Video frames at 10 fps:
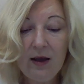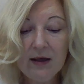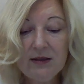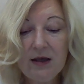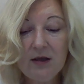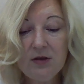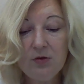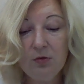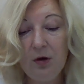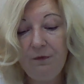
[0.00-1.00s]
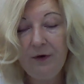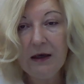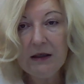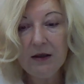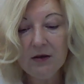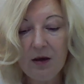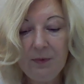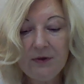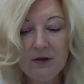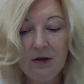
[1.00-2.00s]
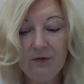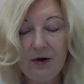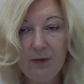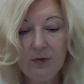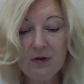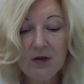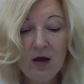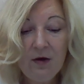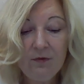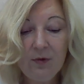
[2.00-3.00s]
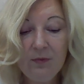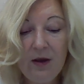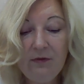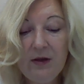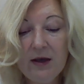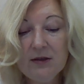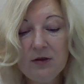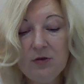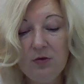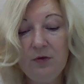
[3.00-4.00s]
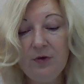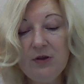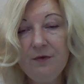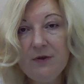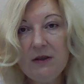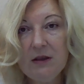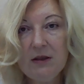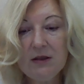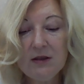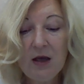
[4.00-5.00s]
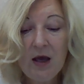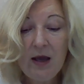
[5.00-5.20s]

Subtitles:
access to a friendly and competent environment from having access to university facilities,